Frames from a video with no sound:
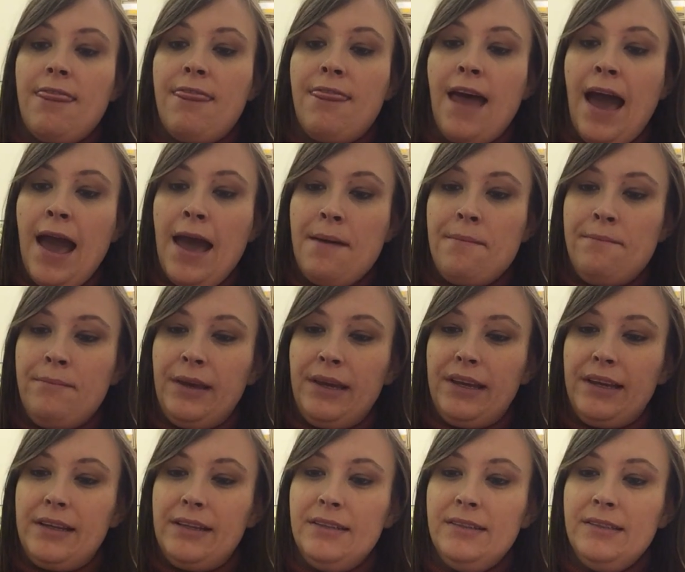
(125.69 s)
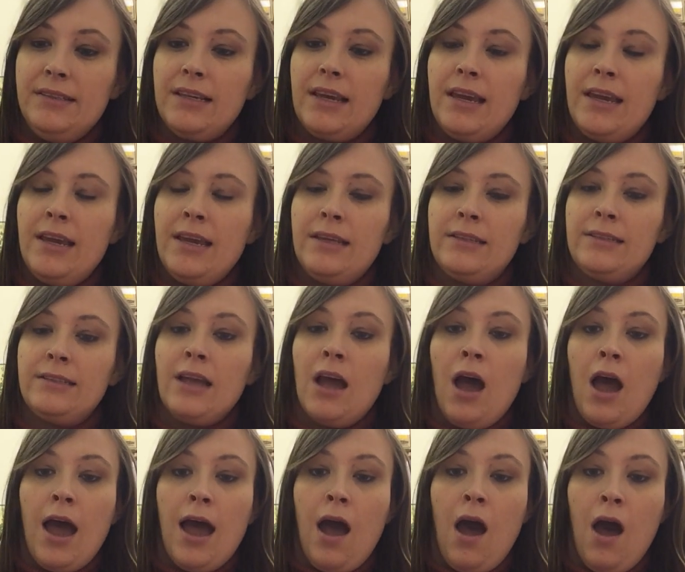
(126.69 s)
that means it's
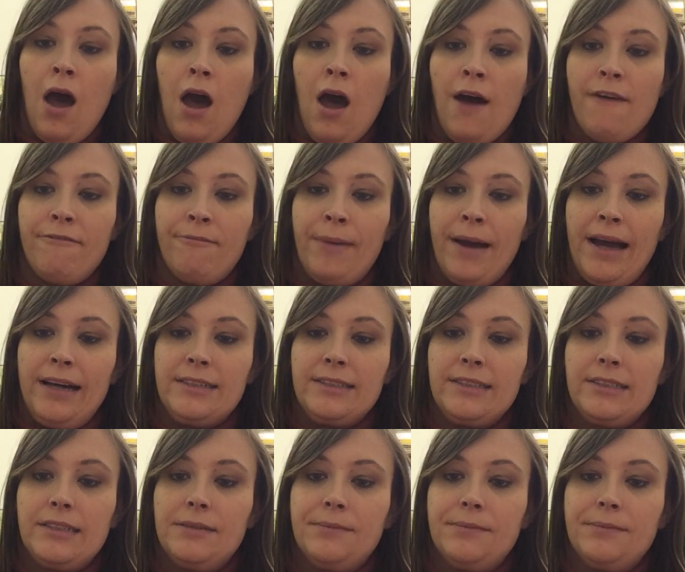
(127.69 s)
half past.